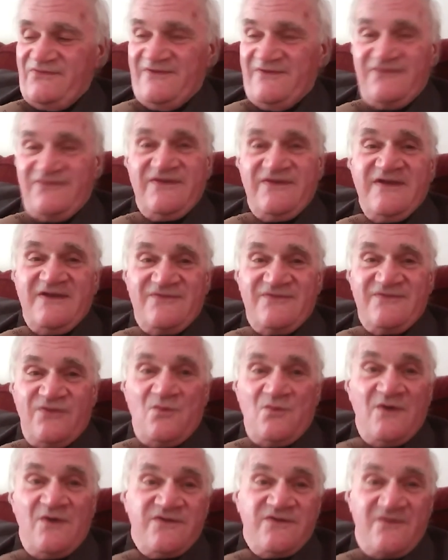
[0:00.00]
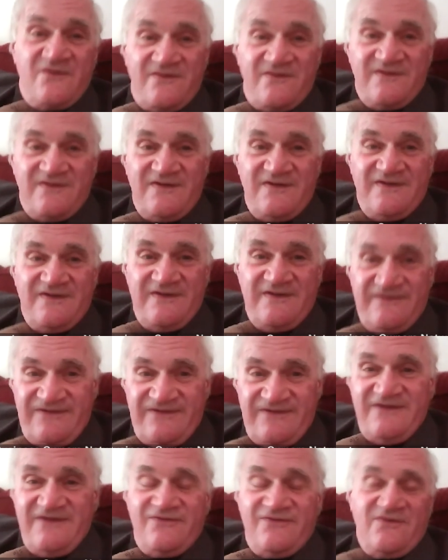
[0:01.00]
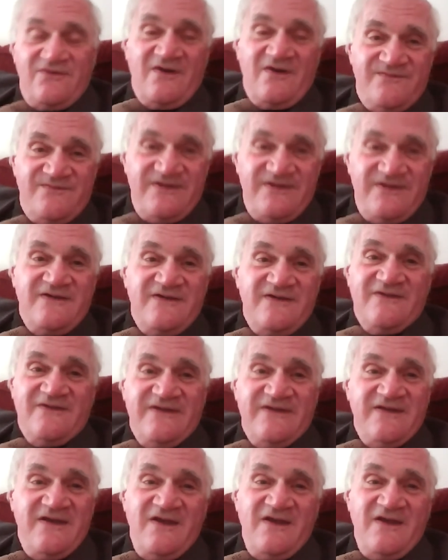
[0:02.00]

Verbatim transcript: listening as to what your uh, needs are immediately,